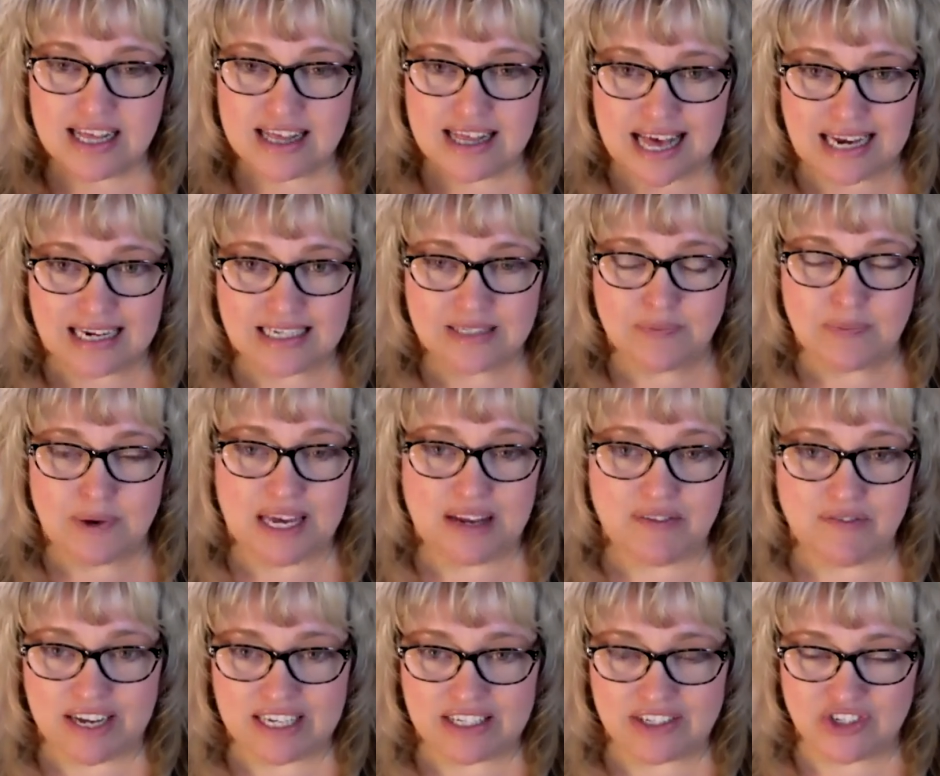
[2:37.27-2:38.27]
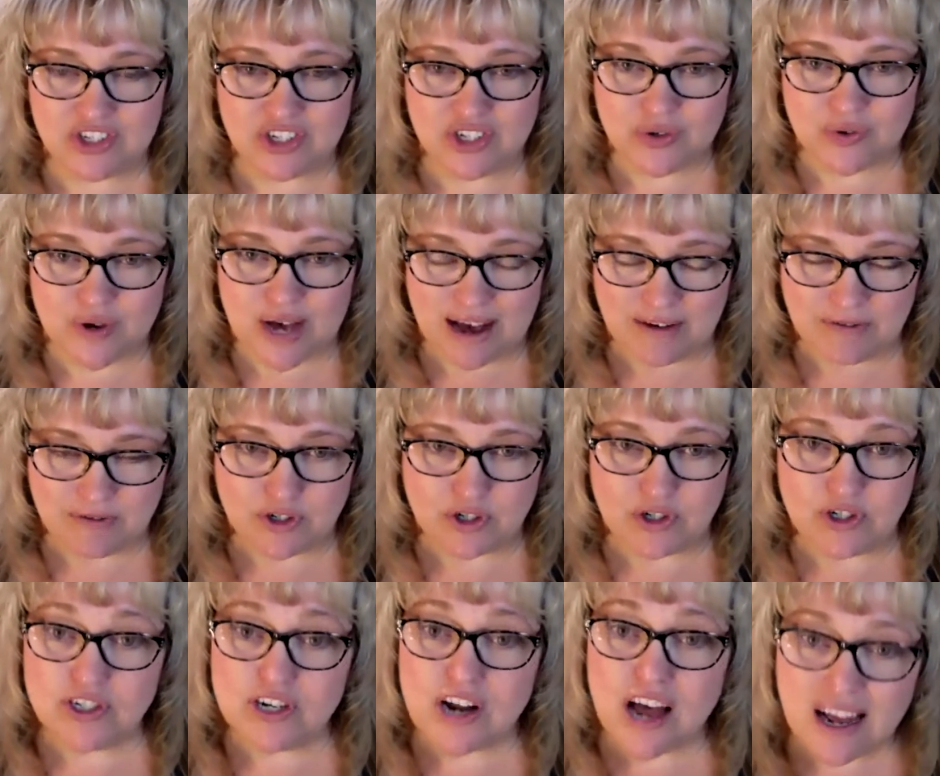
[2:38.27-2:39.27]
That is my advice to you after
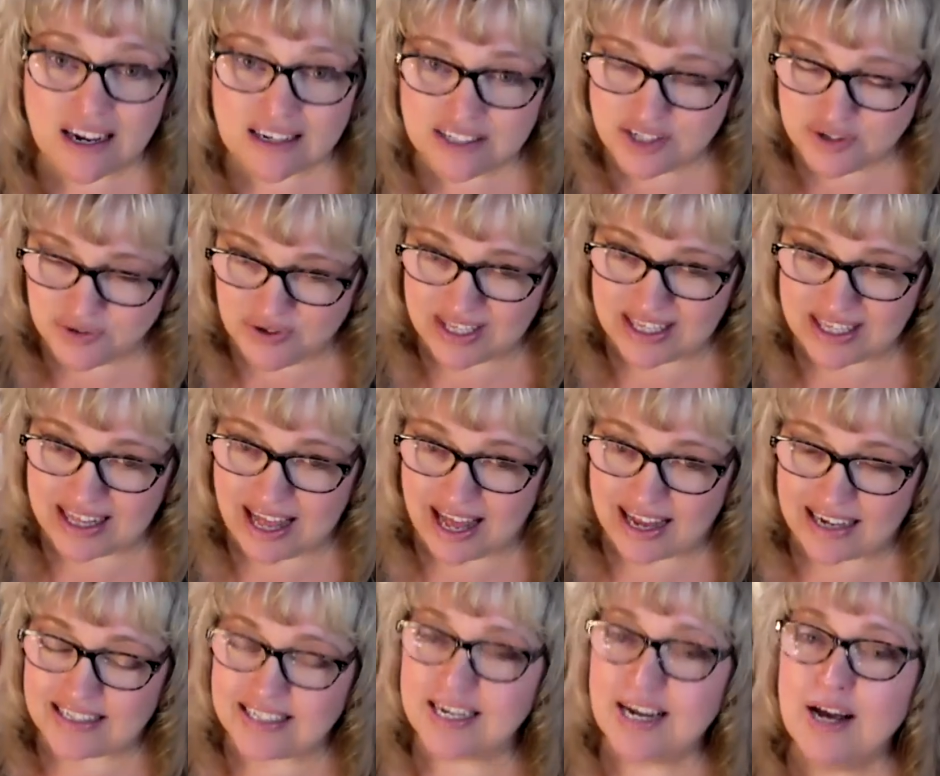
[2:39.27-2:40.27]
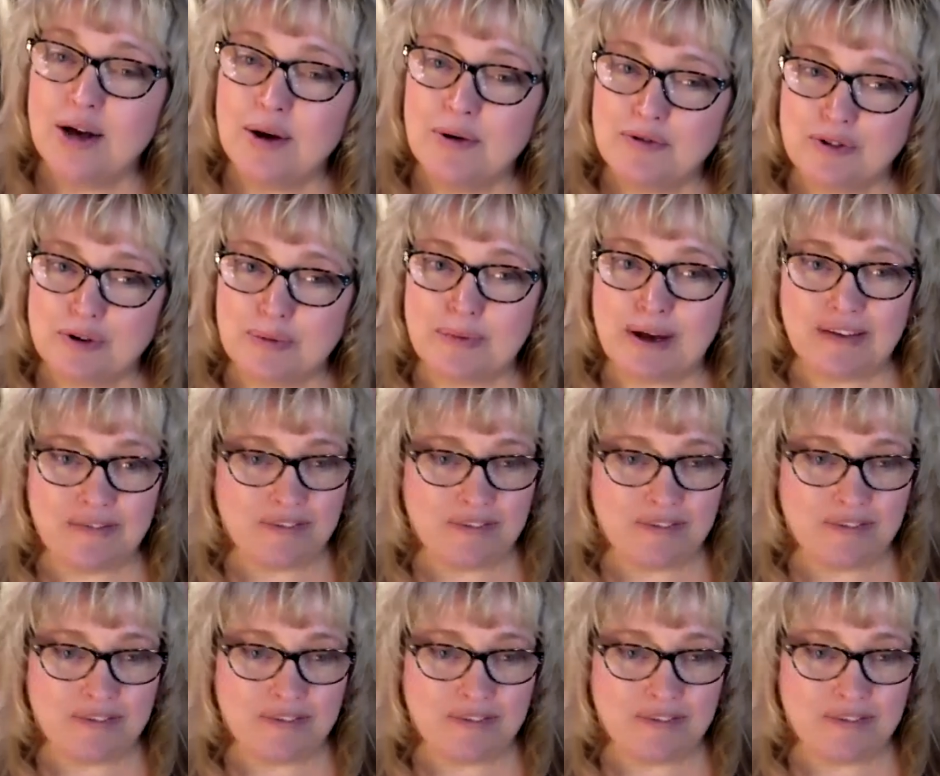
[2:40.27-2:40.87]
not doing that for my